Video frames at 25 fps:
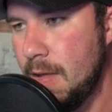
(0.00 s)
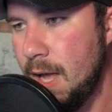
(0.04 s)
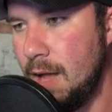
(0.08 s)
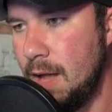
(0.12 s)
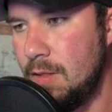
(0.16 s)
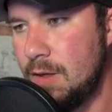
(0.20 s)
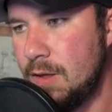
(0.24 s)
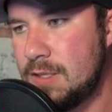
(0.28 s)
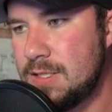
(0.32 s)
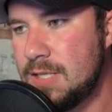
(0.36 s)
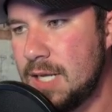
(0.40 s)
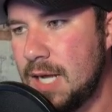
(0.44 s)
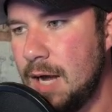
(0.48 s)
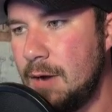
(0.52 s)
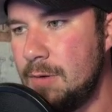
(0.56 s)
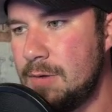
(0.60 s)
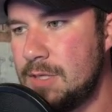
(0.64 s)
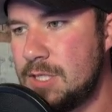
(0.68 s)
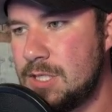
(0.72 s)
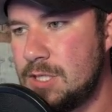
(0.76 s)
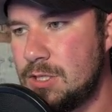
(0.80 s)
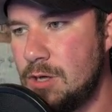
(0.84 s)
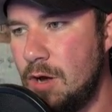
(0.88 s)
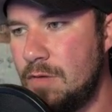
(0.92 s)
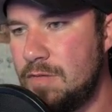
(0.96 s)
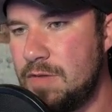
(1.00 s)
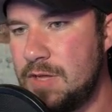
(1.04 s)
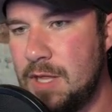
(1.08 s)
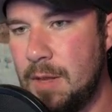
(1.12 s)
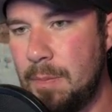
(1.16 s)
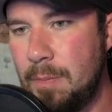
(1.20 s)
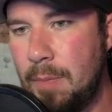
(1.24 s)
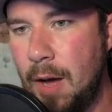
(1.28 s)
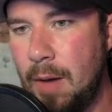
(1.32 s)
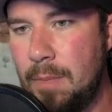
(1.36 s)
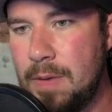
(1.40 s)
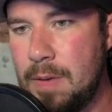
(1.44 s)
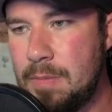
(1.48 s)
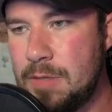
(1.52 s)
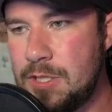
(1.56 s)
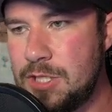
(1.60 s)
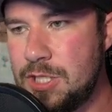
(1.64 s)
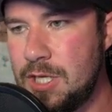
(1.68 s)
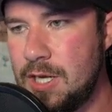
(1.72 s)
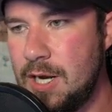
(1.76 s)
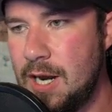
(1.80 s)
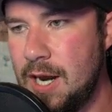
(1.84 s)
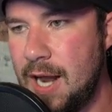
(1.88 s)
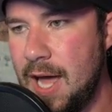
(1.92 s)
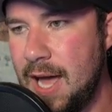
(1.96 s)
It looks like I was solving the puppy
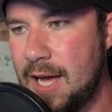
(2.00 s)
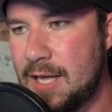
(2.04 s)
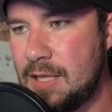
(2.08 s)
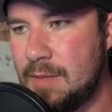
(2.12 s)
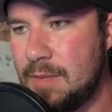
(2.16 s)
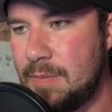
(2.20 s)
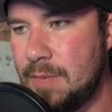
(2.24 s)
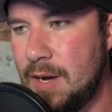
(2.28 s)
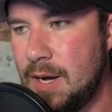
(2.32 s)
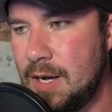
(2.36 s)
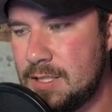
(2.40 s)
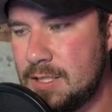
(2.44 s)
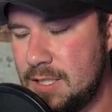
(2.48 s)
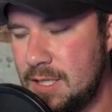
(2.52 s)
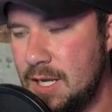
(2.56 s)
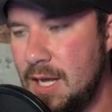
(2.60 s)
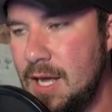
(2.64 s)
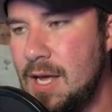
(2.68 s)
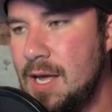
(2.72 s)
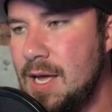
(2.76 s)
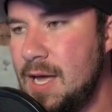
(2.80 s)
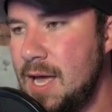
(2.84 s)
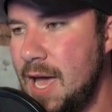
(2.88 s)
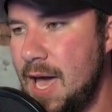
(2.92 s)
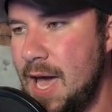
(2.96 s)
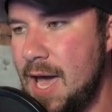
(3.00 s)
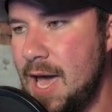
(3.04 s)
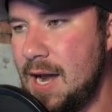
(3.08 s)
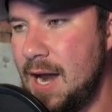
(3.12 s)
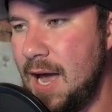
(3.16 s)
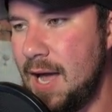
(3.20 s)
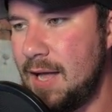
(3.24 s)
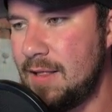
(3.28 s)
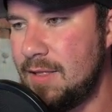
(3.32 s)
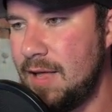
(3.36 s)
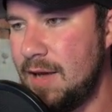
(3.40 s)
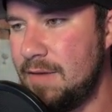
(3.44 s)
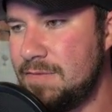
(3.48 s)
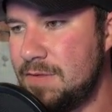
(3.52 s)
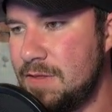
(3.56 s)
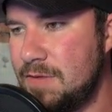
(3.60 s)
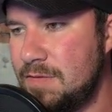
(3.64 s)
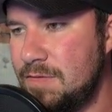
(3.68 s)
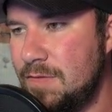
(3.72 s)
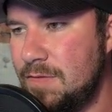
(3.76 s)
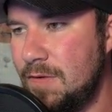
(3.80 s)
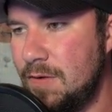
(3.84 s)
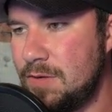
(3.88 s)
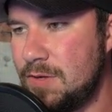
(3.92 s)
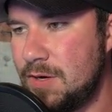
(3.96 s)
machine on Hack the Box and I left
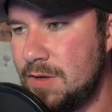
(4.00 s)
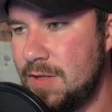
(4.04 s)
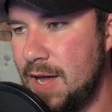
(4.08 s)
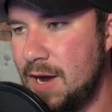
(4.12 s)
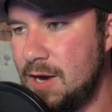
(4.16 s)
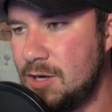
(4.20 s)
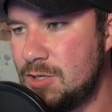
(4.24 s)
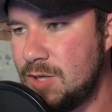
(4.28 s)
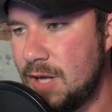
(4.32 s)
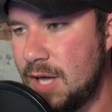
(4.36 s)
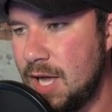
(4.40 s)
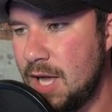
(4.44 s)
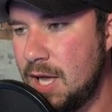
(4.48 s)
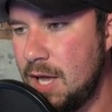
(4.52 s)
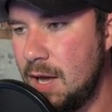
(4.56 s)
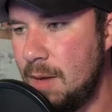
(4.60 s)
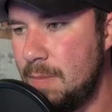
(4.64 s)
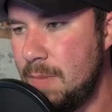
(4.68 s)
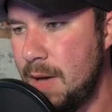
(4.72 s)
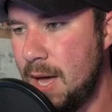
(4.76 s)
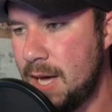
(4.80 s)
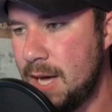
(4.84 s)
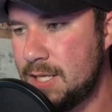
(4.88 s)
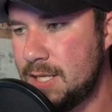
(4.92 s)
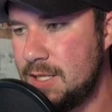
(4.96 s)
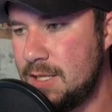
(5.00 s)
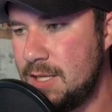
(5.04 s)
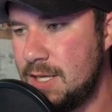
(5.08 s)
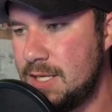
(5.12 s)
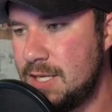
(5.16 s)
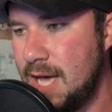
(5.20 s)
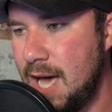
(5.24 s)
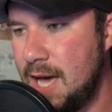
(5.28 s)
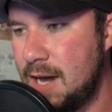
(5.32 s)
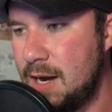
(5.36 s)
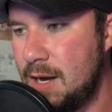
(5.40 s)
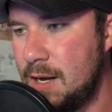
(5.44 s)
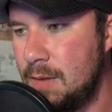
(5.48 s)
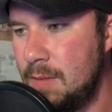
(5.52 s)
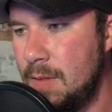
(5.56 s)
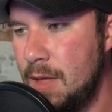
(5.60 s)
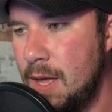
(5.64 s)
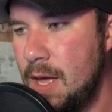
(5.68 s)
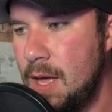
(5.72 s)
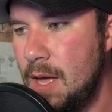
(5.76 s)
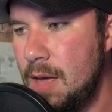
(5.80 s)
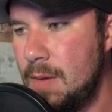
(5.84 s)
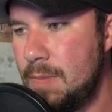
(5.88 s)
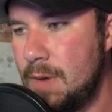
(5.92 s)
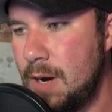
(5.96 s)
the folder there so I could come back to the data,
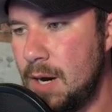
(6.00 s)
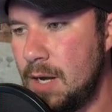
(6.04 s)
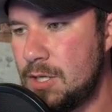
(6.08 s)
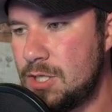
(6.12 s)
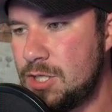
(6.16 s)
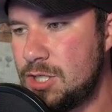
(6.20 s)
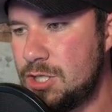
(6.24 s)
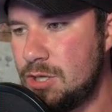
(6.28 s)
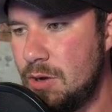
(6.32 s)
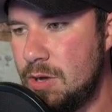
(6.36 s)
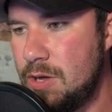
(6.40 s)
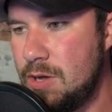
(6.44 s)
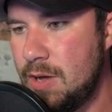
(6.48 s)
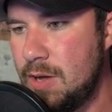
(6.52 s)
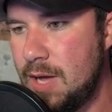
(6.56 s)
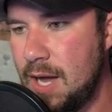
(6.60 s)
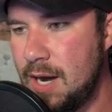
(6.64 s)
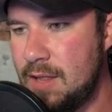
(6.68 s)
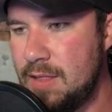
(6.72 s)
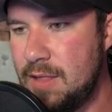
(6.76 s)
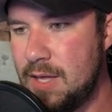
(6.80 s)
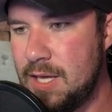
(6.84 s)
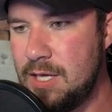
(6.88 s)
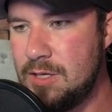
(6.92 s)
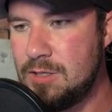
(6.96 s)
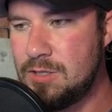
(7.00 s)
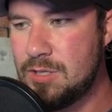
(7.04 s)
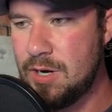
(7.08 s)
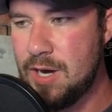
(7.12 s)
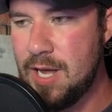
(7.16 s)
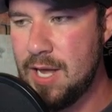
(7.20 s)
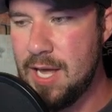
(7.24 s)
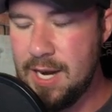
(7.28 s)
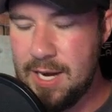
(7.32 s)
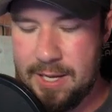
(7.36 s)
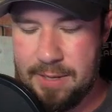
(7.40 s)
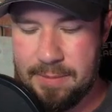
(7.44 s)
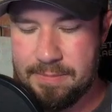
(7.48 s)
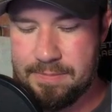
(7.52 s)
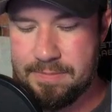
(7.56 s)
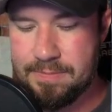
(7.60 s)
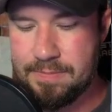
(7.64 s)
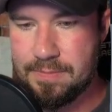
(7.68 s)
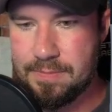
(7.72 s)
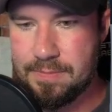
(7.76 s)
but I'll show you kind of the user init.